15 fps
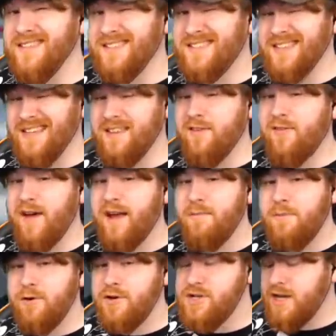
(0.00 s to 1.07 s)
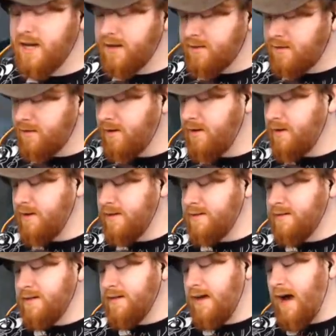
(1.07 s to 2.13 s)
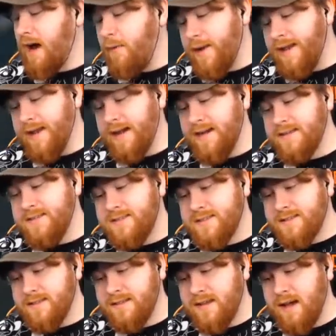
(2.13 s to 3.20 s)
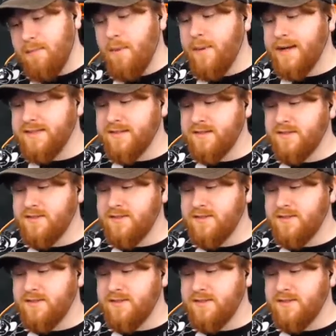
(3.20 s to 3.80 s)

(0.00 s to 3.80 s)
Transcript: to see the fan project. I went and asked. I'm a massive